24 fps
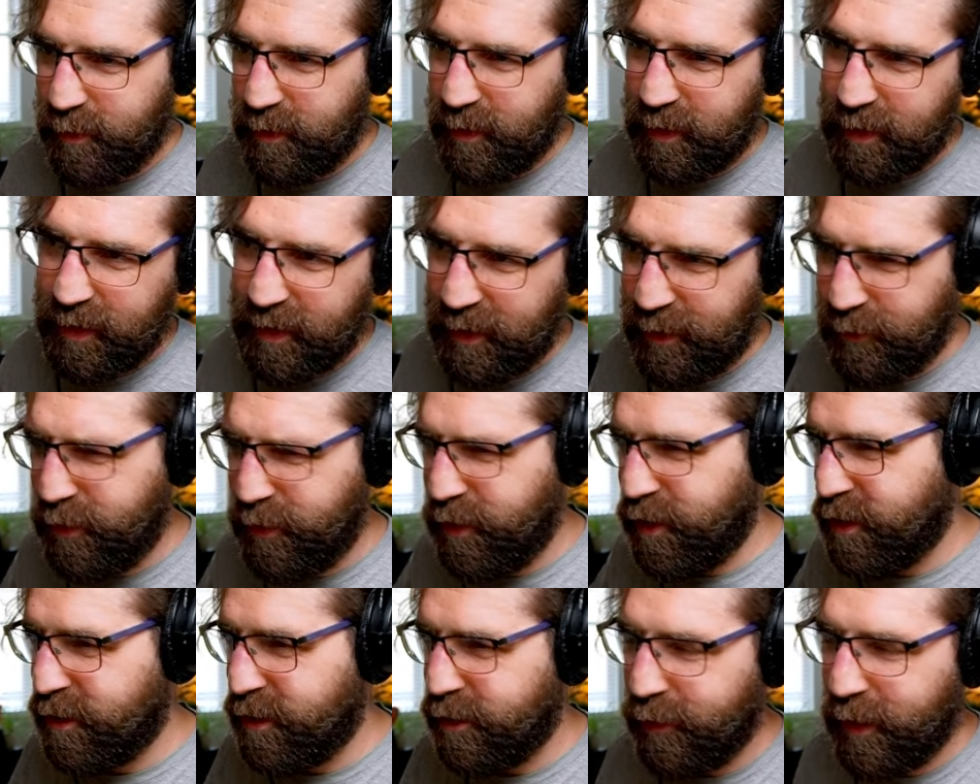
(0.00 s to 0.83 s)
If you
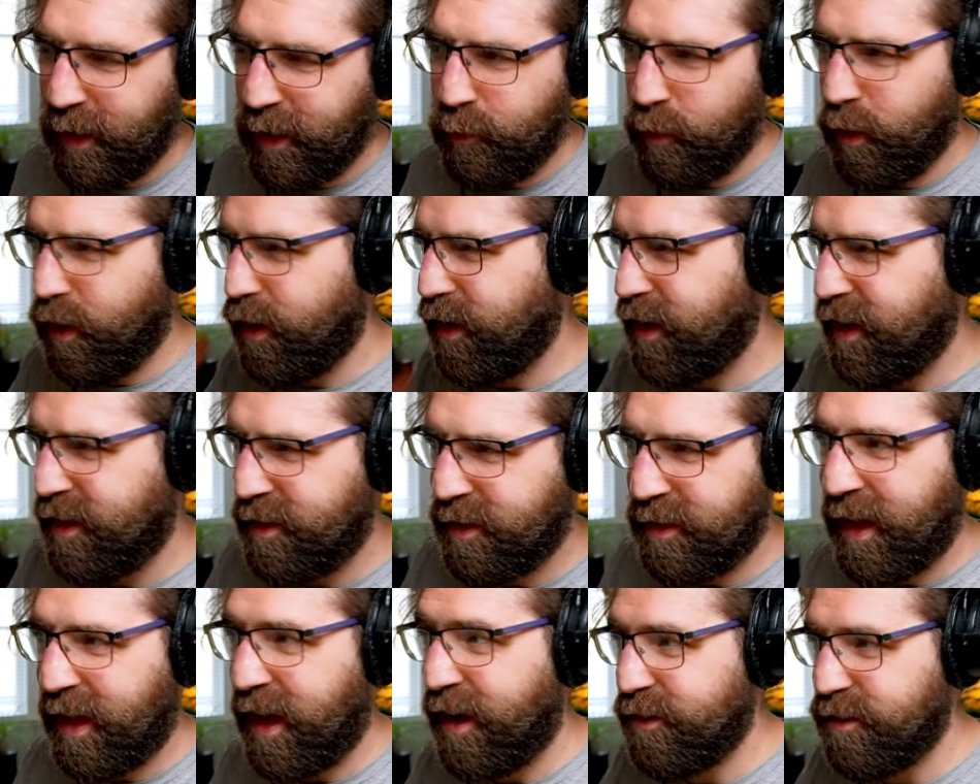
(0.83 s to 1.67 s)
can define what in
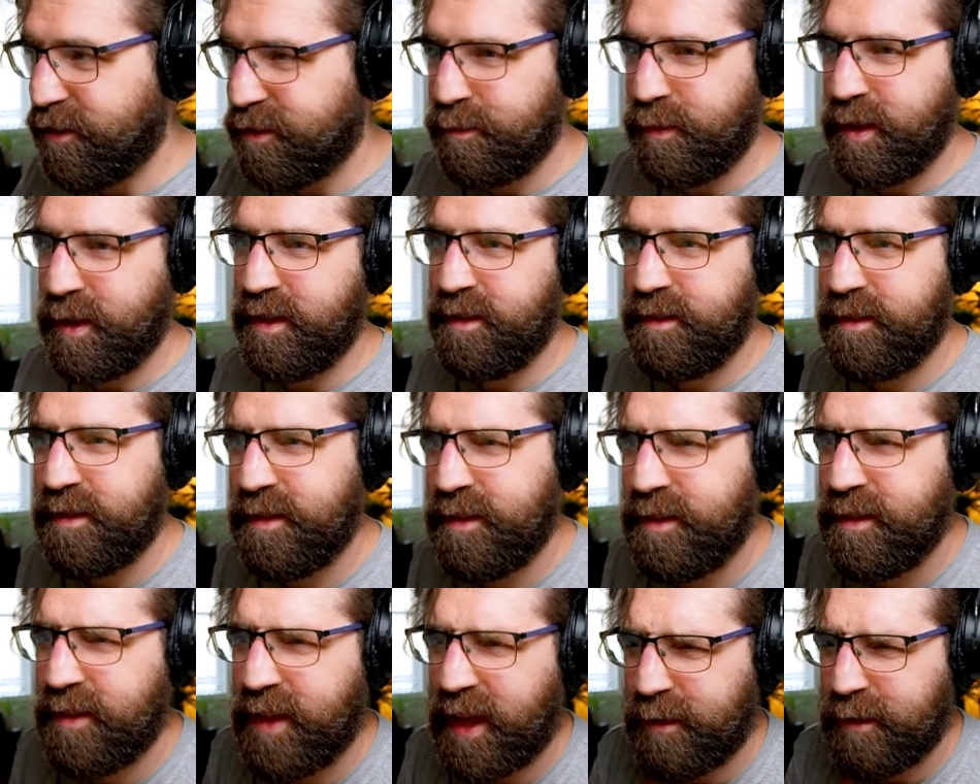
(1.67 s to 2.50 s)
and out means
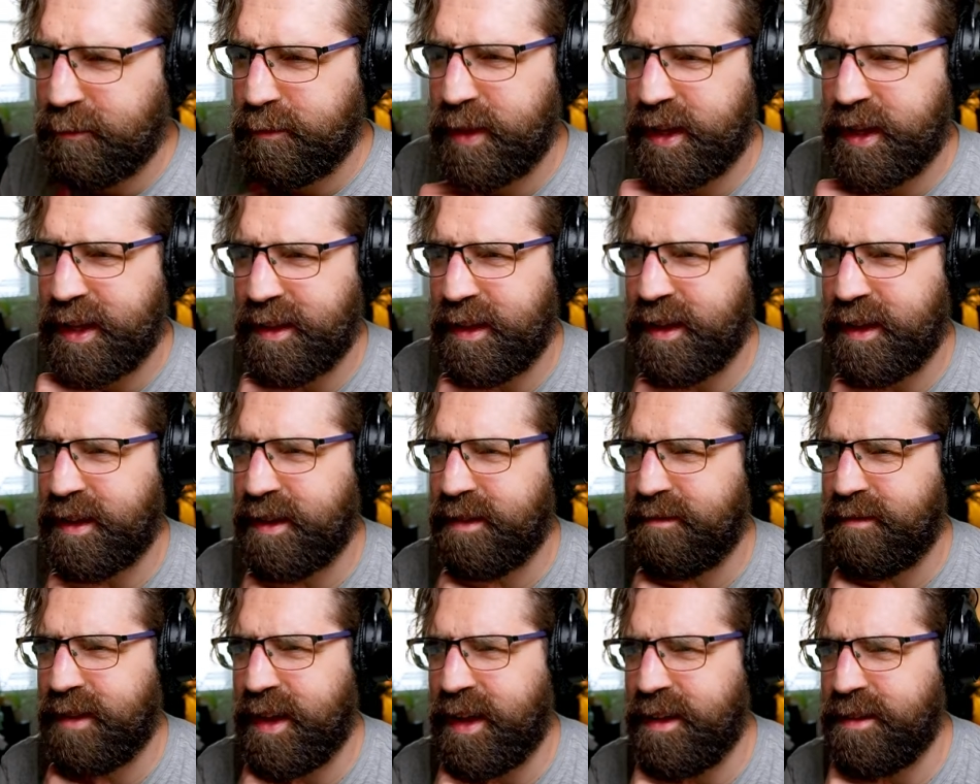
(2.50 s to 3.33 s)
in that particular
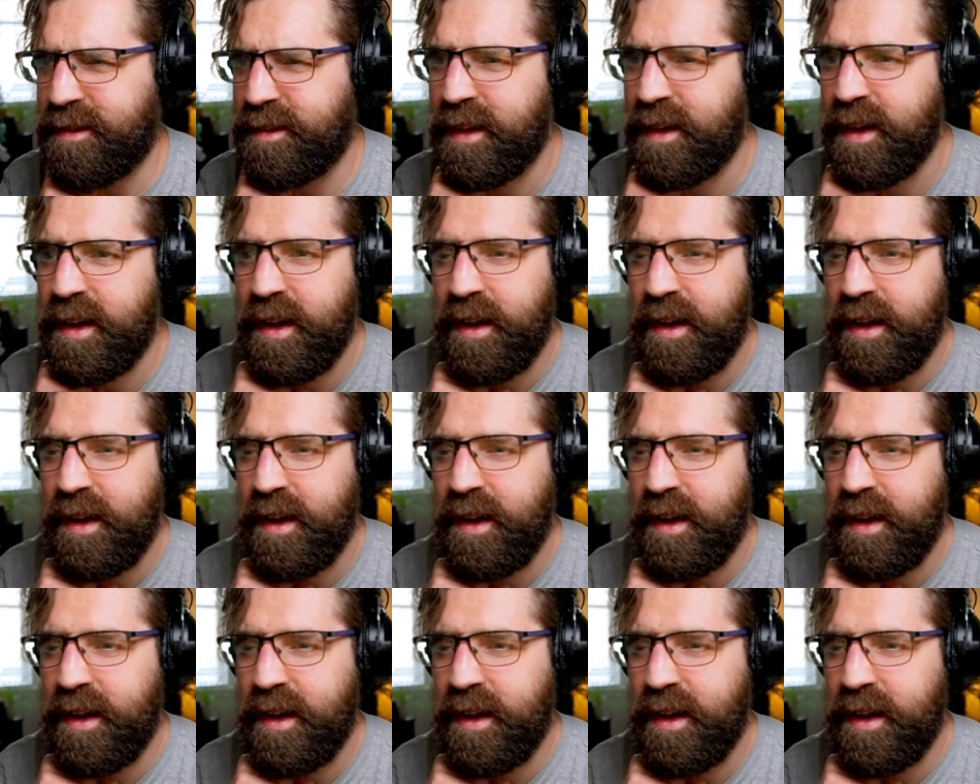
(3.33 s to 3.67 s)
case.